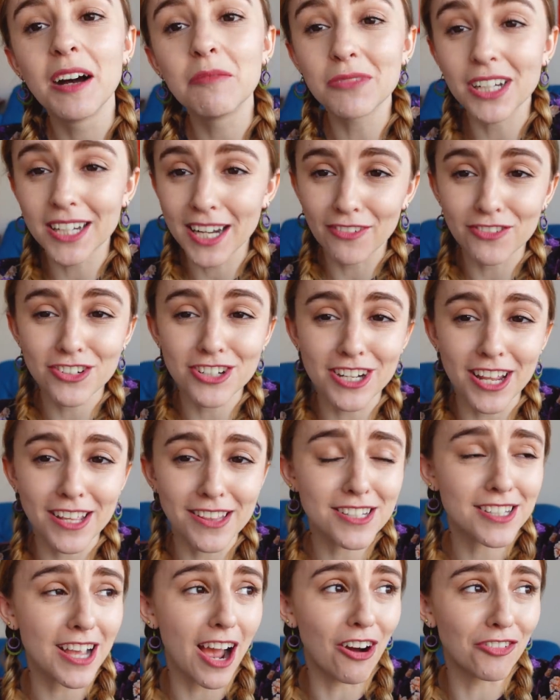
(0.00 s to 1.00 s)
I'm gonna have to take
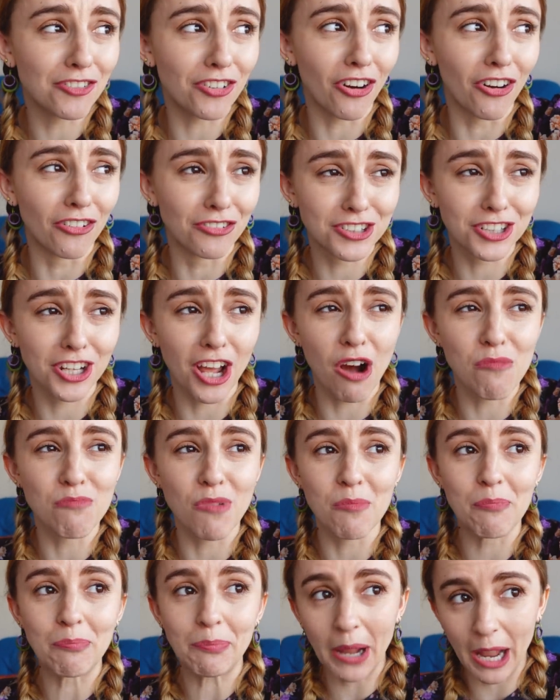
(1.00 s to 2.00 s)
this outfit off to get on
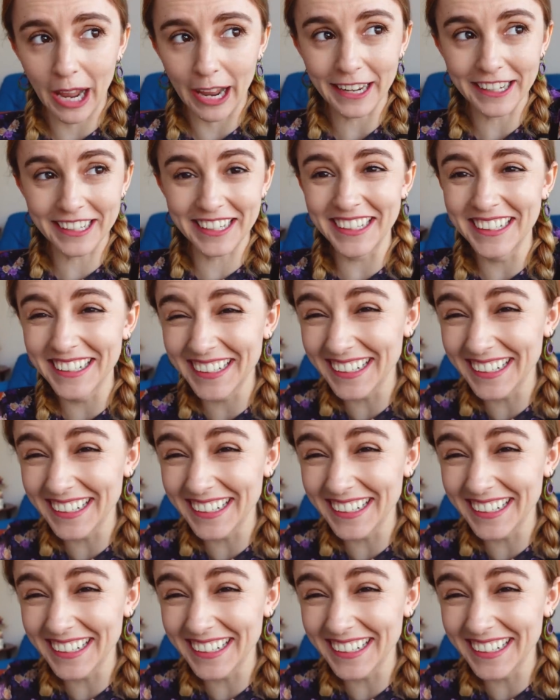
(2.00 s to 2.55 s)
my bike.